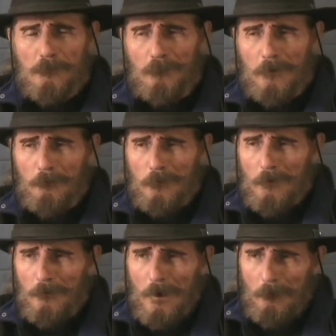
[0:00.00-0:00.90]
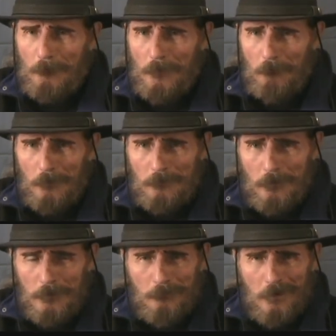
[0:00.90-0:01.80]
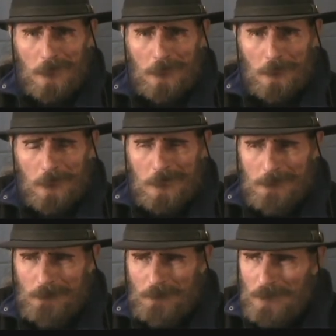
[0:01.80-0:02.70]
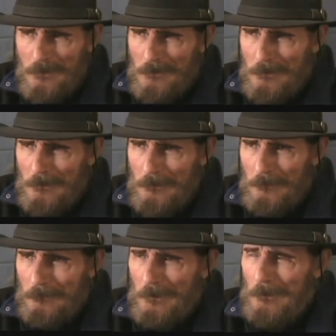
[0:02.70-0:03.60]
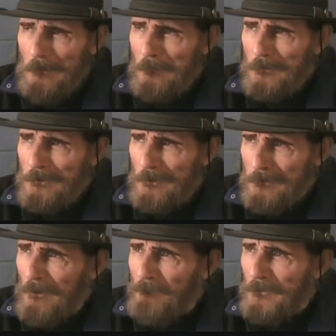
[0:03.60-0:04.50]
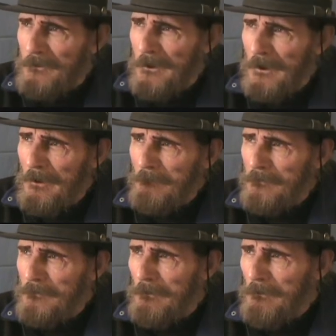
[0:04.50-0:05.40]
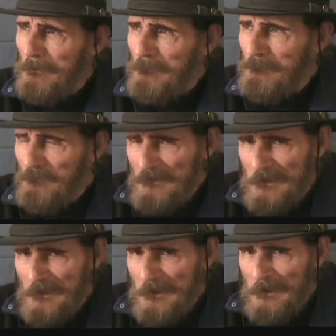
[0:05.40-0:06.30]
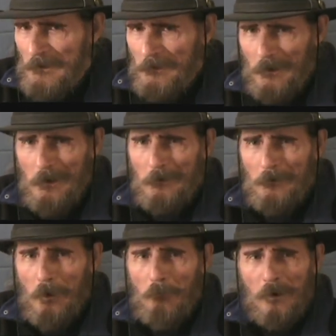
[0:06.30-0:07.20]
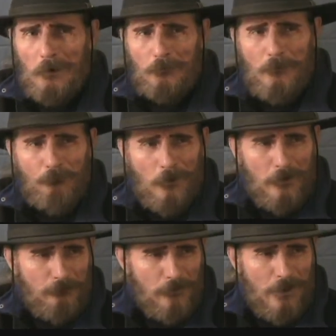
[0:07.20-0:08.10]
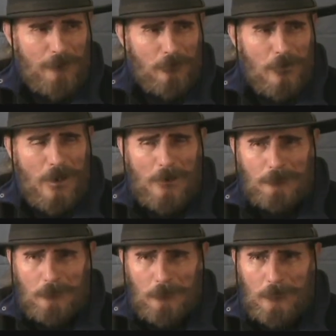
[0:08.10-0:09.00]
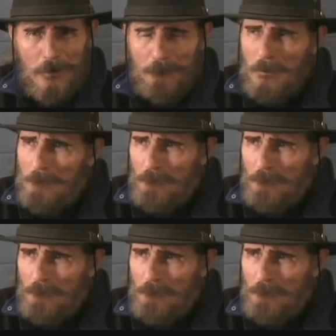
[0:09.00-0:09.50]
But the brother I really want to talk about is Luke. You see, Luke was the toughest kid I ever saw. And I ought to know because we fought every day of our lives growing up.